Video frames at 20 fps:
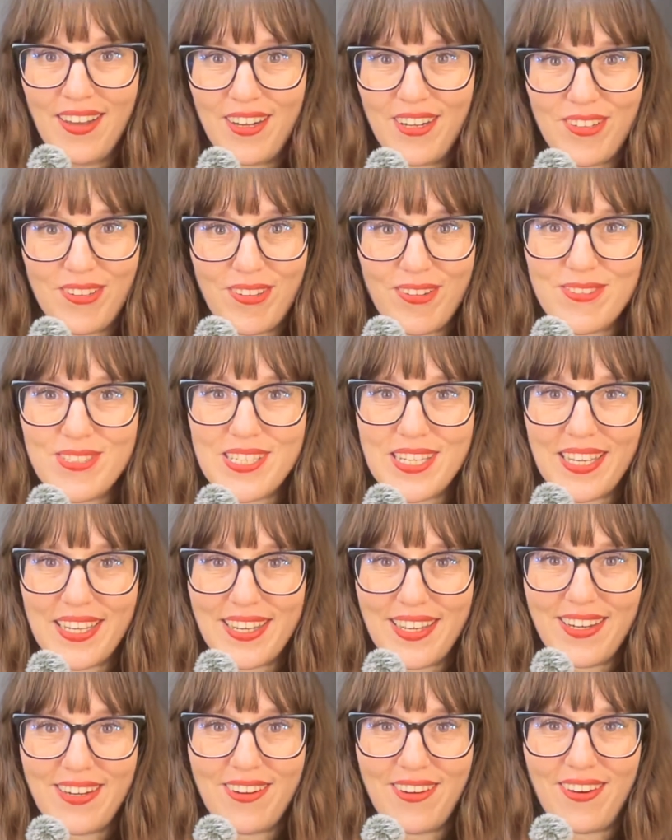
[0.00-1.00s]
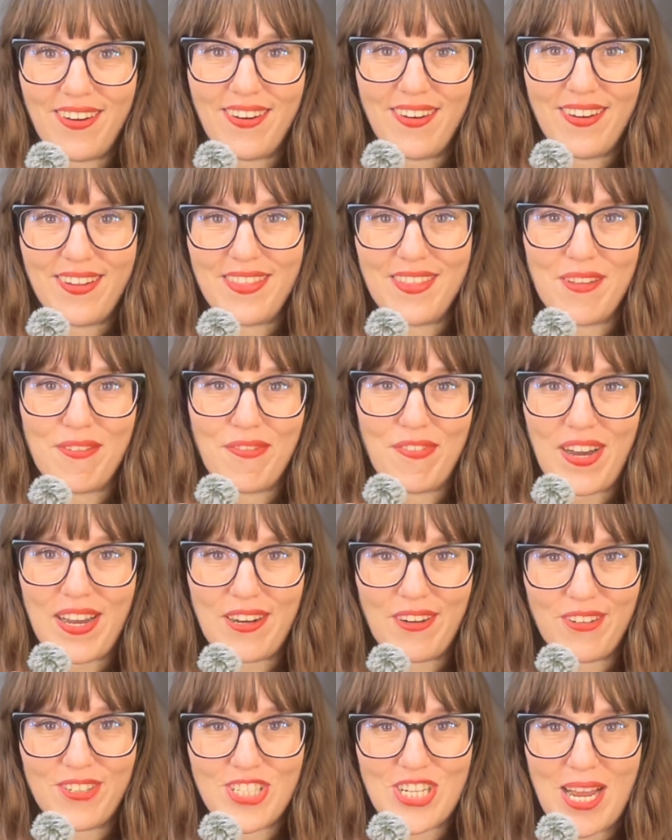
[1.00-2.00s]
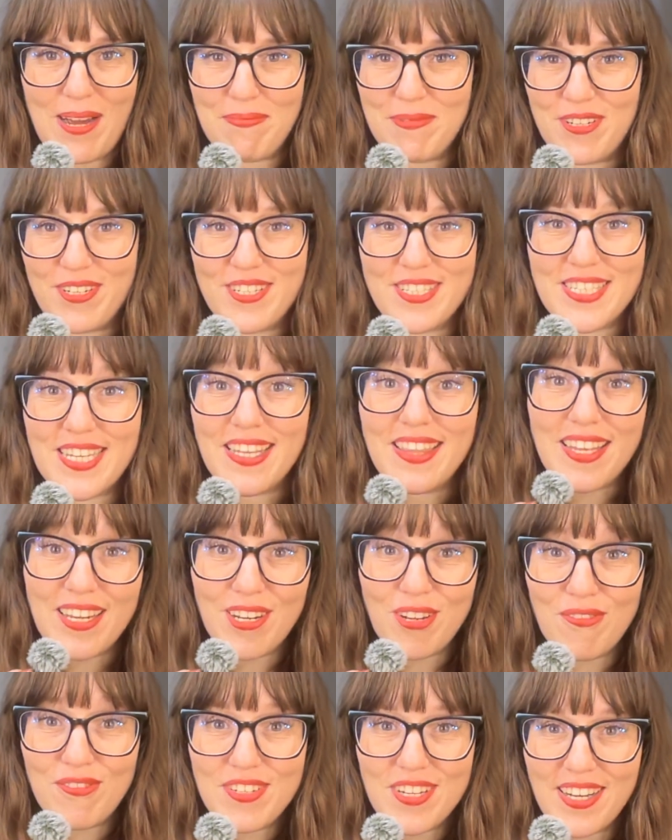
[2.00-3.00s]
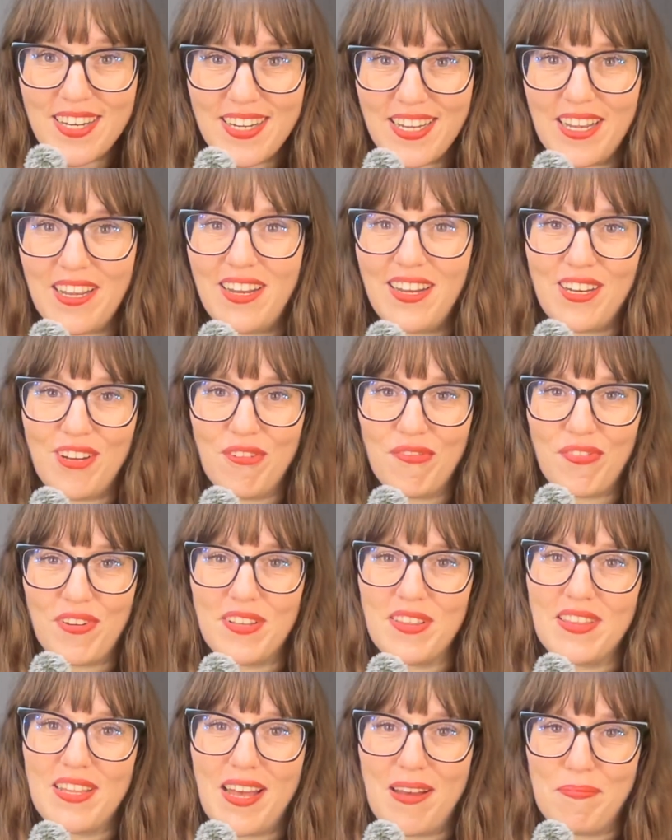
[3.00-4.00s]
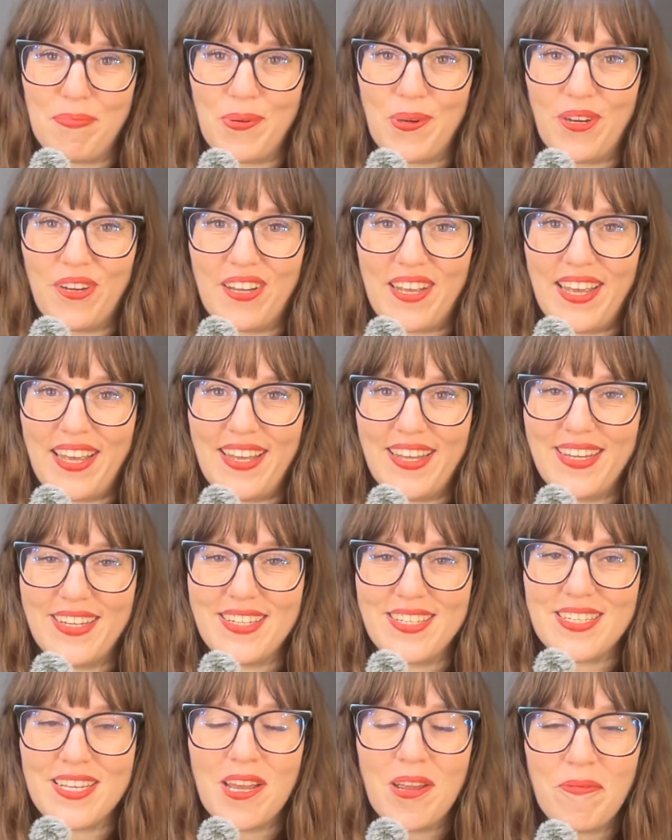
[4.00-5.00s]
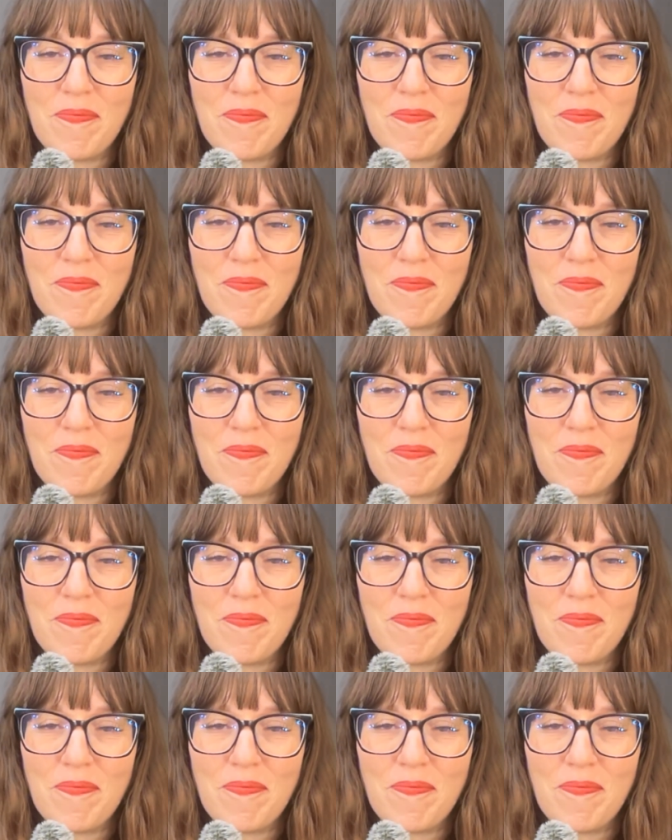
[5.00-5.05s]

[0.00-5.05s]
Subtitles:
closing in on the final chapters and then you've done it and you've written that book. And